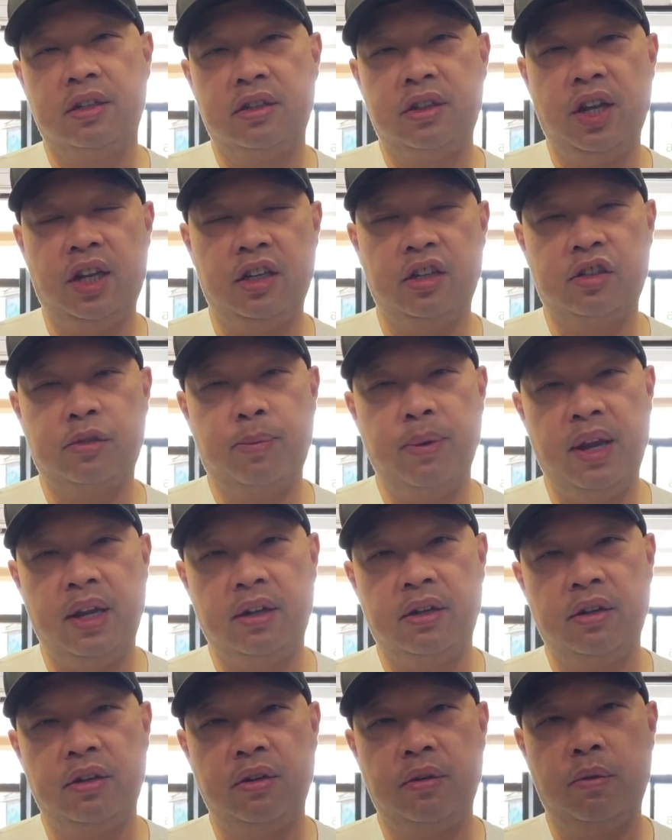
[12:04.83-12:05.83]
Tennis
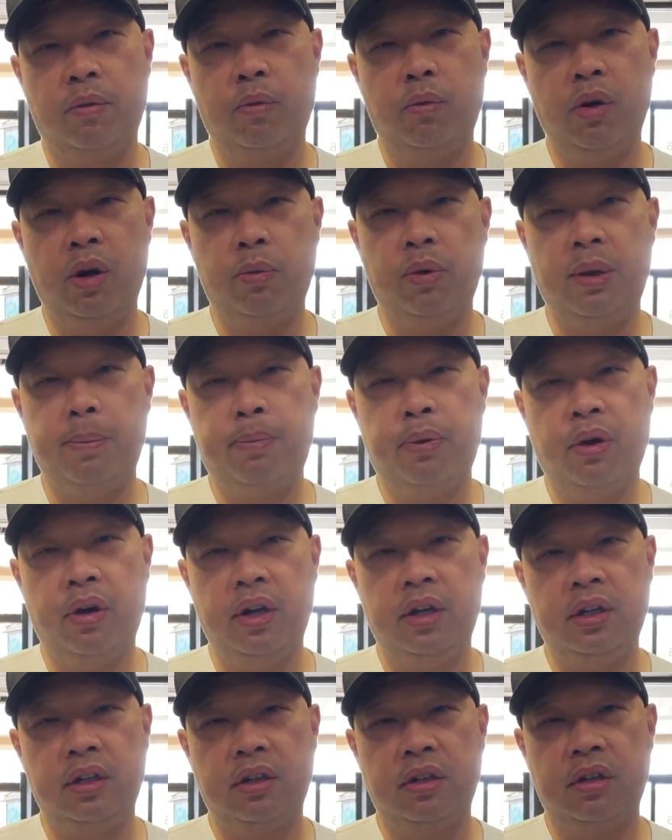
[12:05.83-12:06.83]
Spin, where we
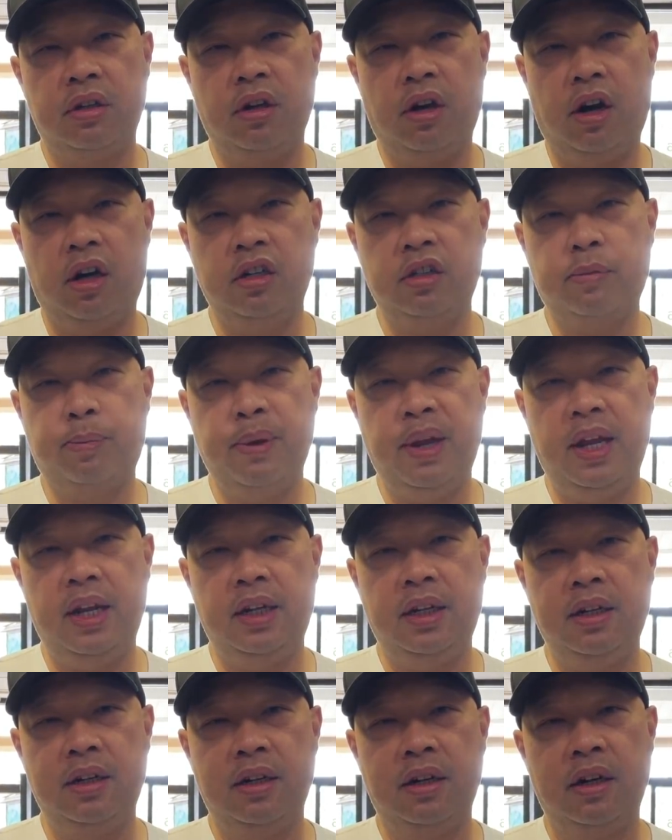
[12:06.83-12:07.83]
put our
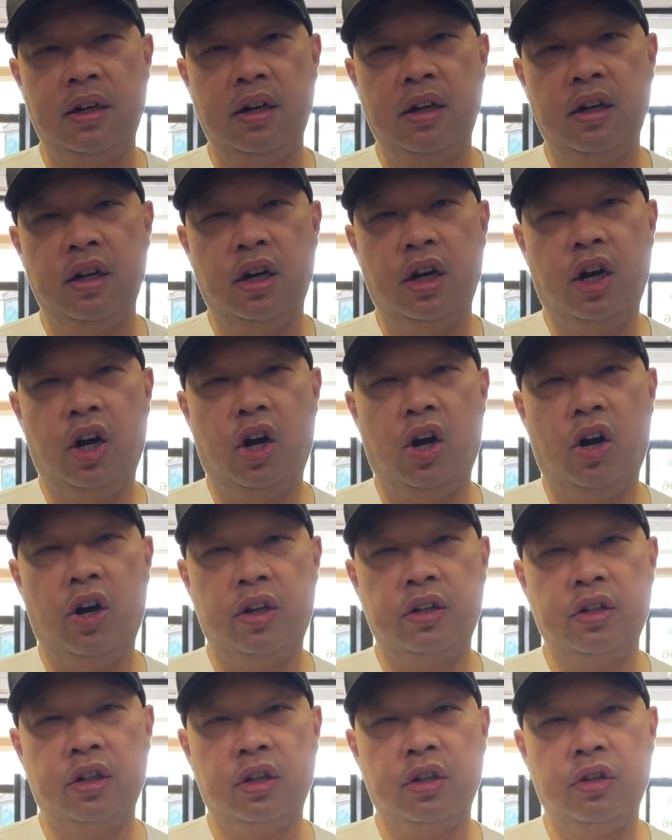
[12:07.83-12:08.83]
spin
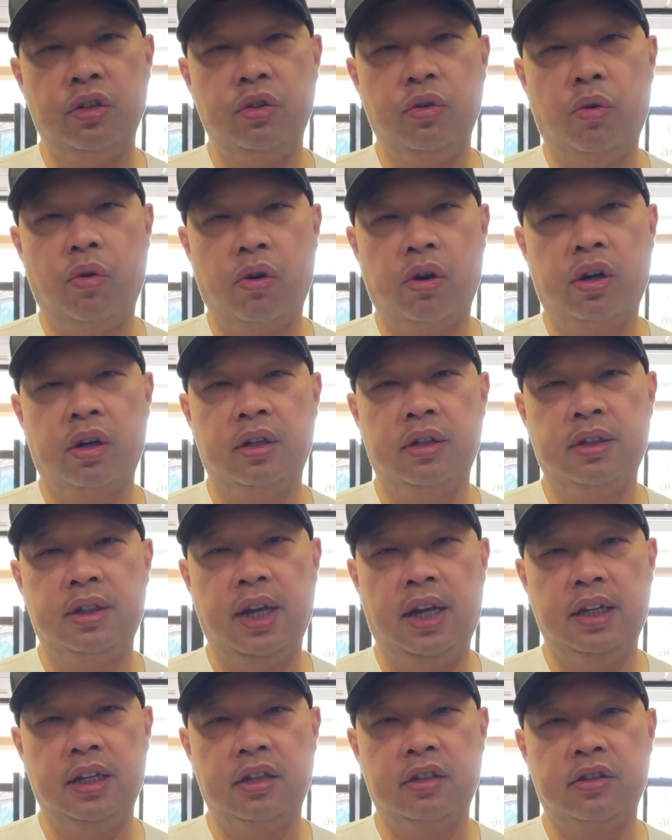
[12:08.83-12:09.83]
on your
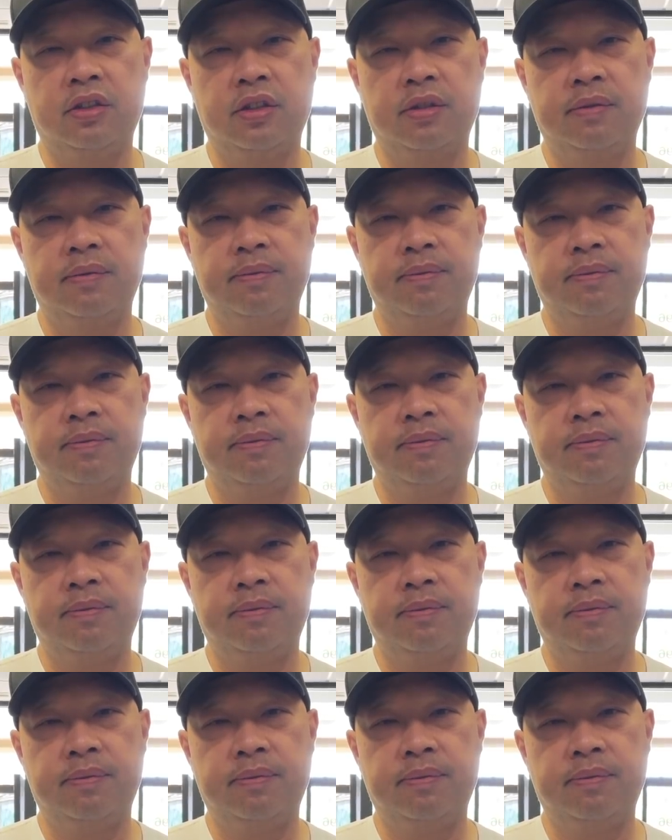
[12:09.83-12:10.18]
tennis.